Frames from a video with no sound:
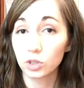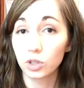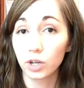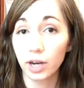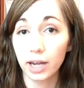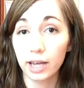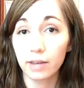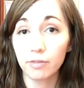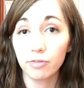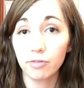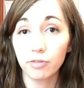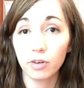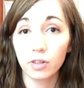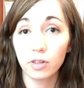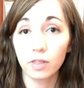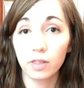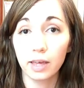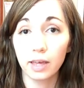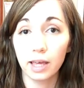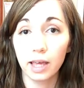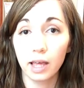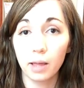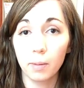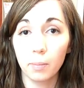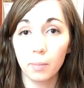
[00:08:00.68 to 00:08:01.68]
great for
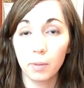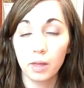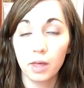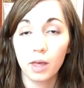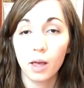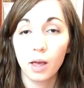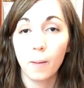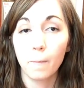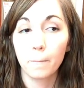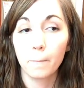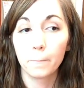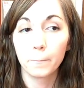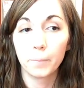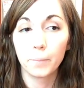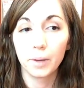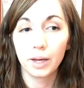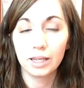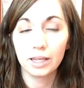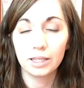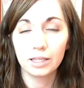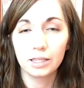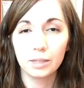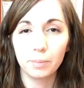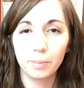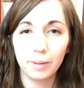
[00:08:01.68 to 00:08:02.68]
them,
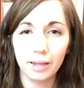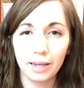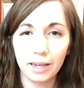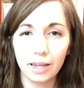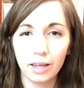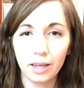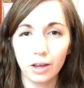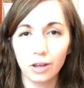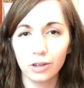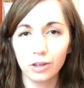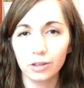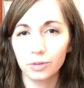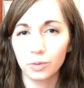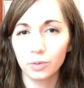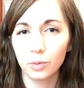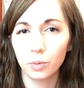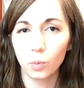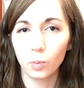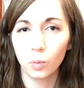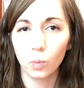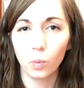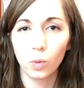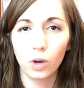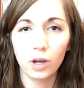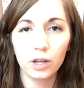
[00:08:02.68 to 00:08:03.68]
but depending on
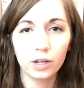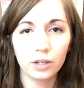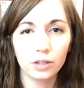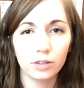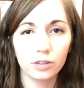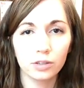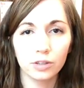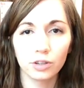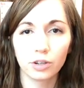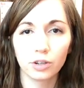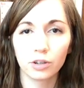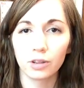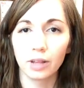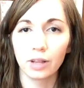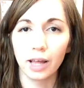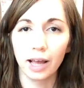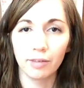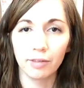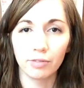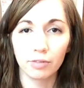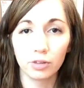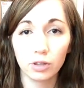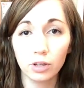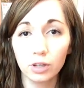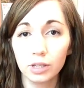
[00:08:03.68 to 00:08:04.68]
what your
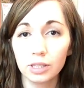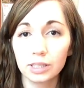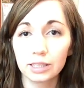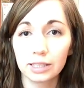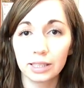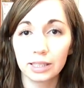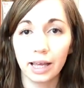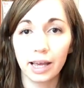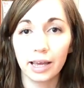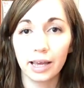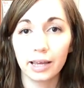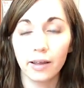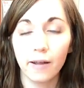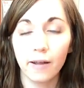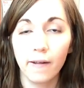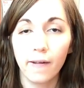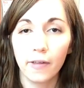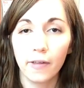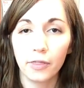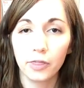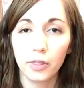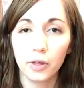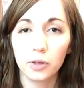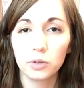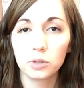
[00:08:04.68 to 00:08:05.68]
life looks like,
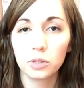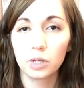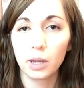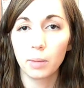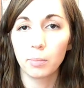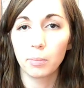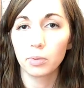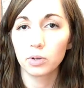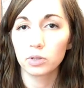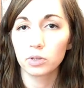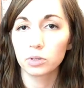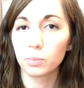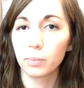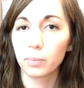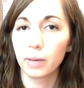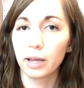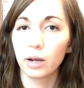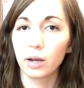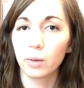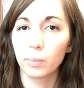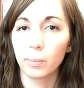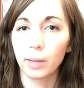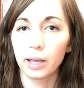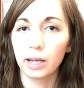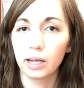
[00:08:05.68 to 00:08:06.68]
those numbers
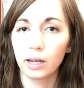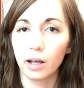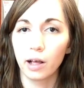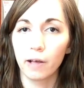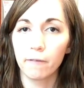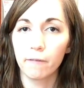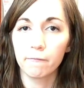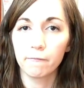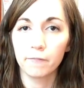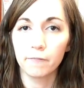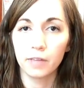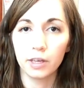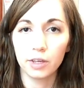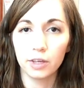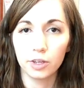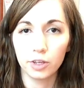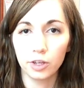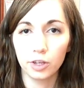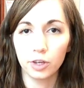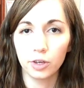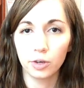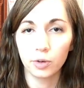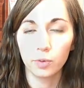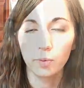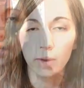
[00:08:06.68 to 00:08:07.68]
may or may not fit
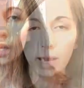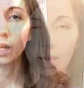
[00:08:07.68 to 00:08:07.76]
you.